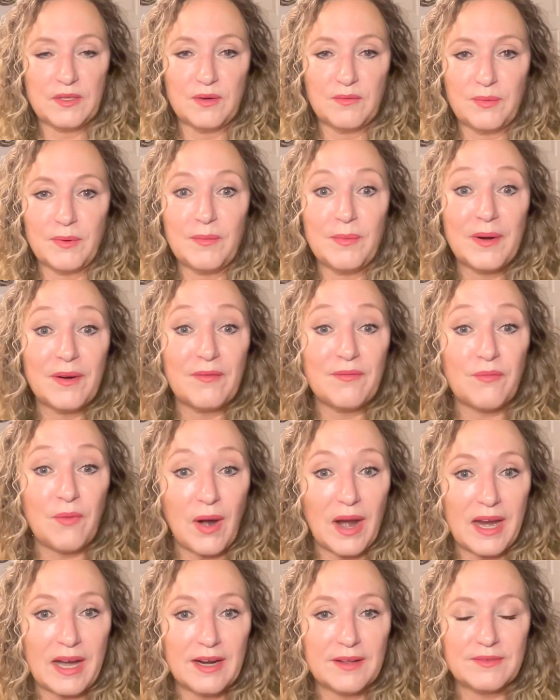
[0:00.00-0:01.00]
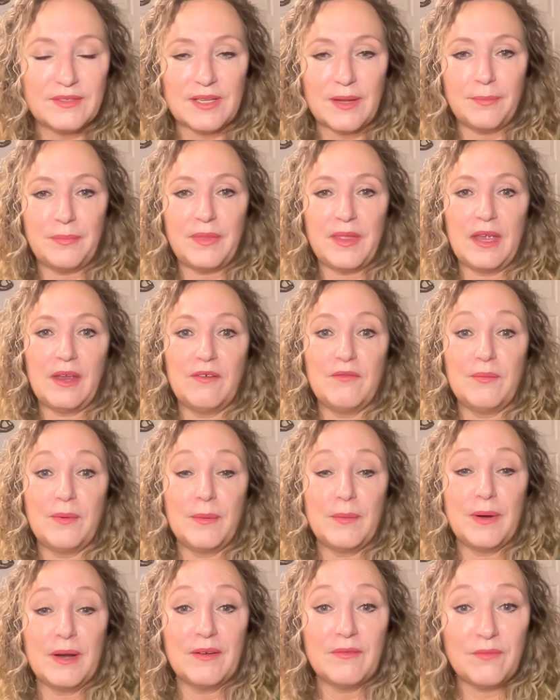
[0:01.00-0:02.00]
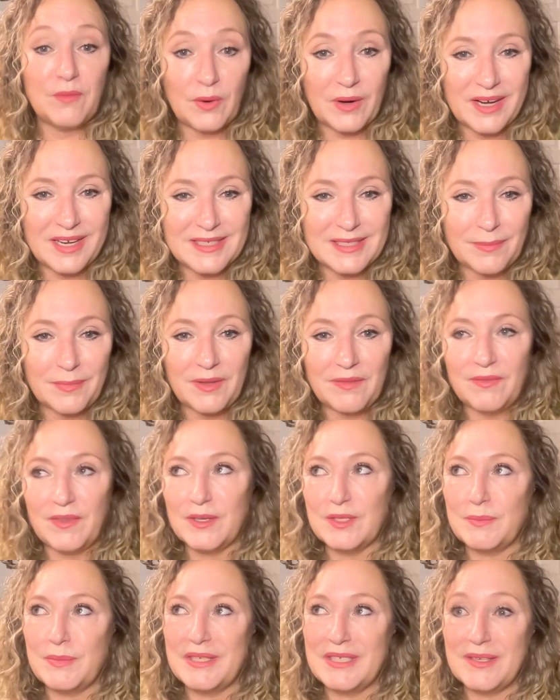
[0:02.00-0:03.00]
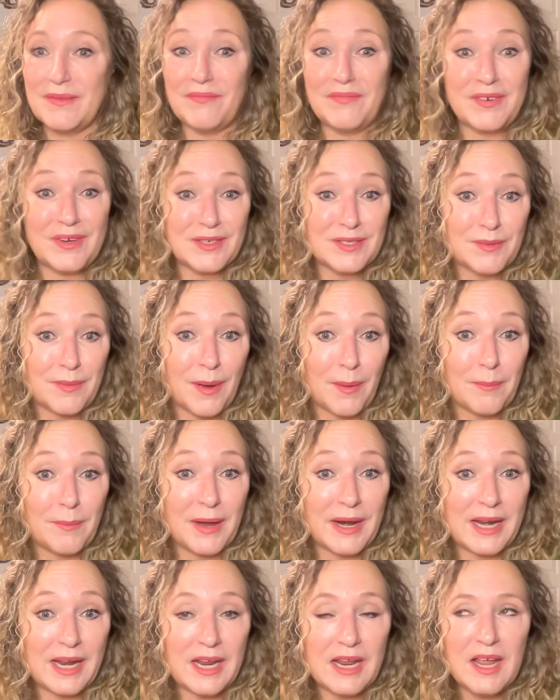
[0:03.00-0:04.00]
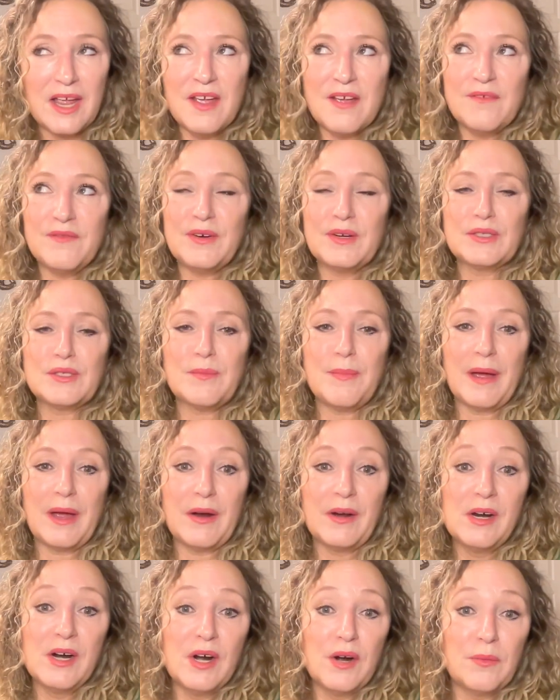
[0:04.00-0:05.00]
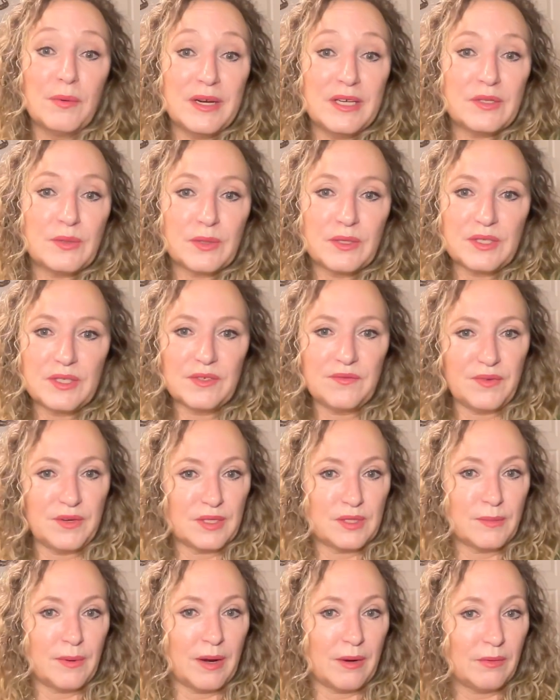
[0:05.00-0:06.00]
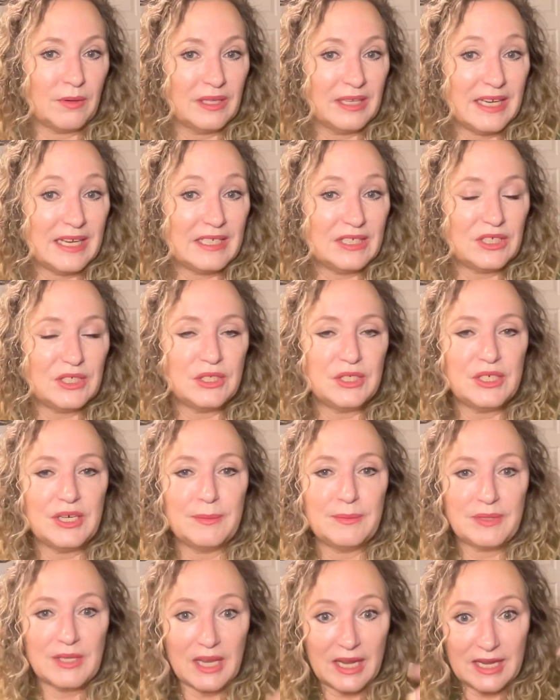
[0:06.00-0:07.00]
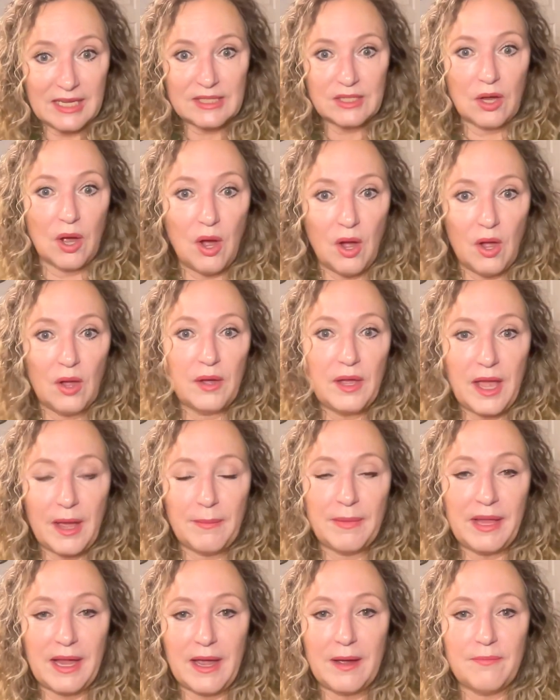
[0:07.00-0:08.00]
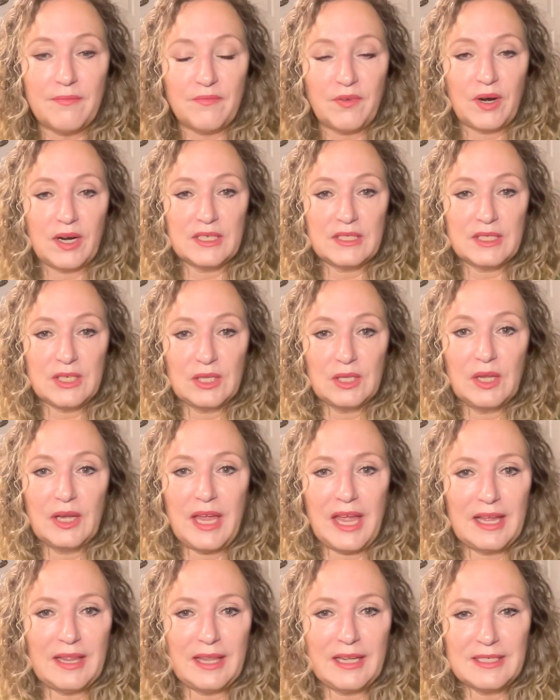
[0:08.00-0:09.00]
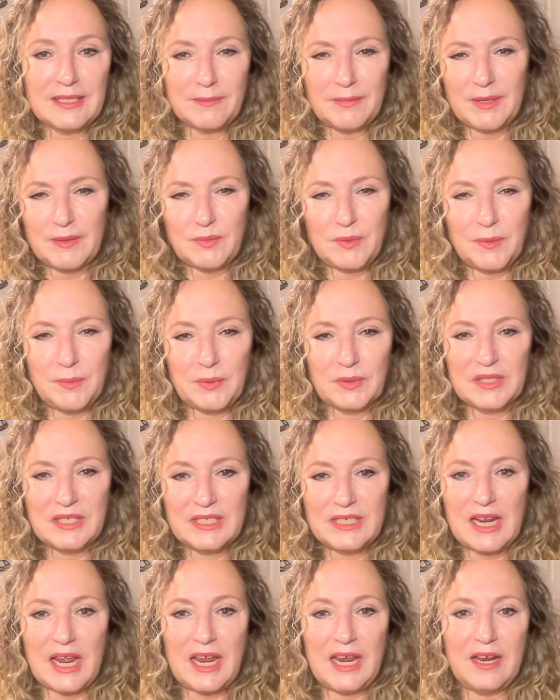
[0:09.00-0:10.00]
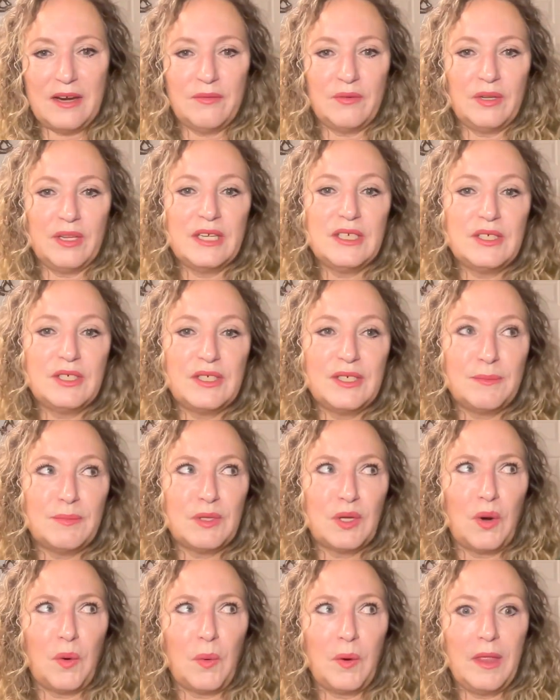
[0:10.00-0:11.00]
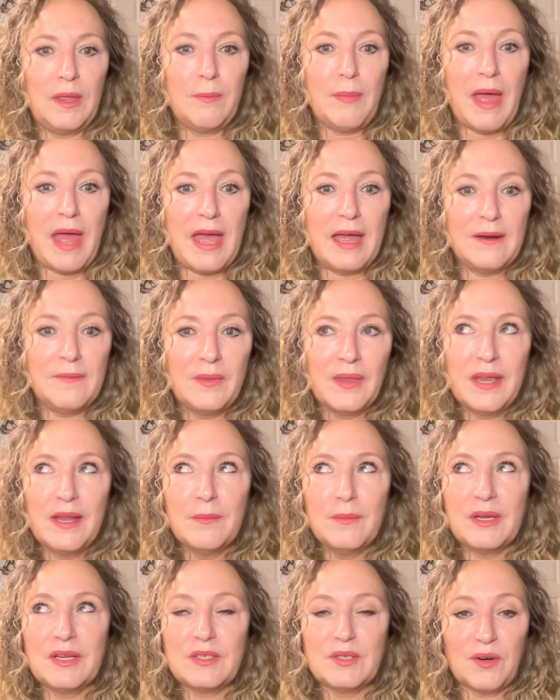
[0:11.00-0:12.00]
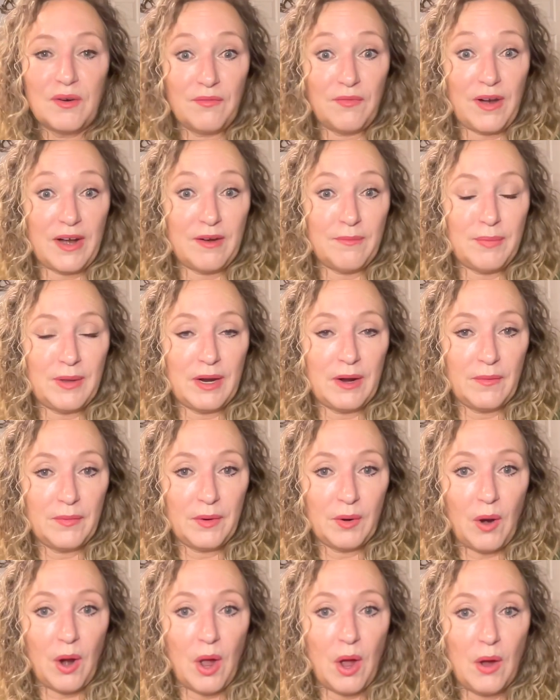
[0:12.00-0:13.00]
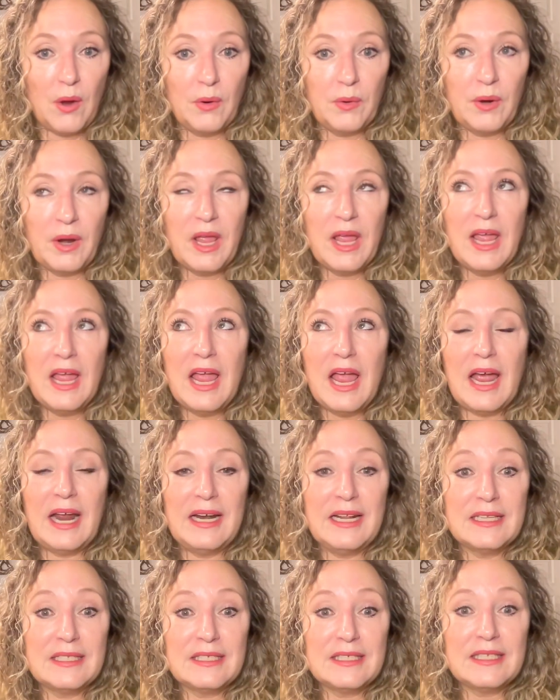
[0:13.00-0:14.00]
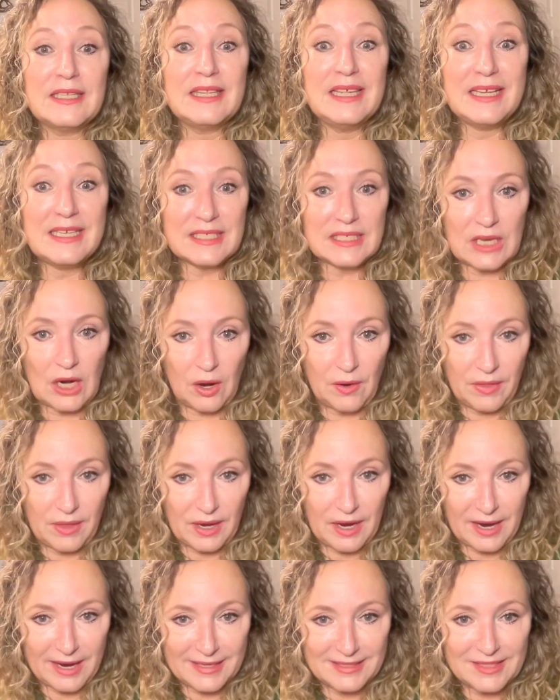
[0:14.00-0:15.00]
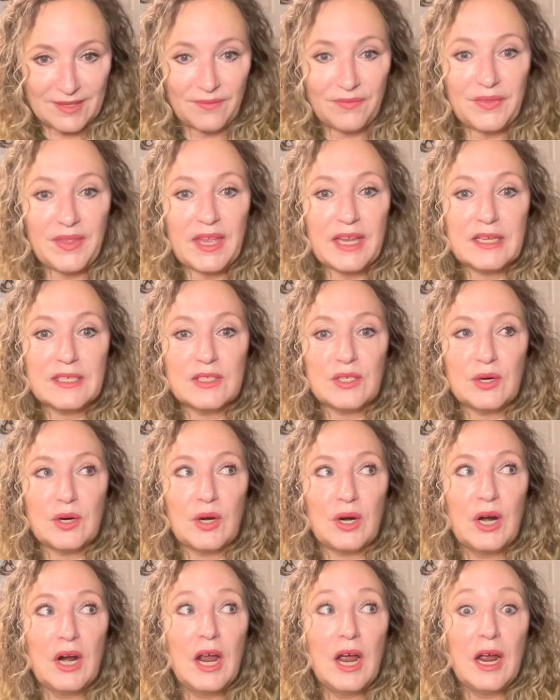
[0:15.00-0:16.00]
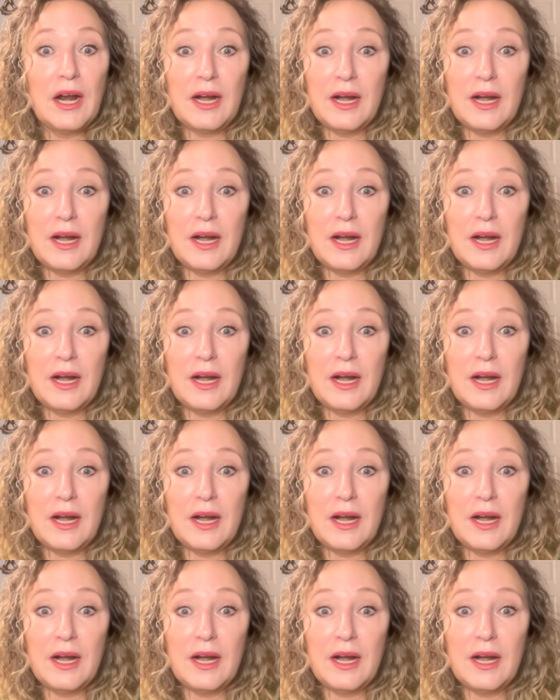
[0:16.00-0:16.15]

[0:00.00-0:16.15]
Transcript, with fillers: So if we've been afraid of something, if we've been avoiding something, if there's been some fears about money, fears about resources, fears about relationships, it's all coming up for us to look at. Like sometimes people stay in relationships that are really bad because they're afraid of being on their own, and it's these are the kinds of things that are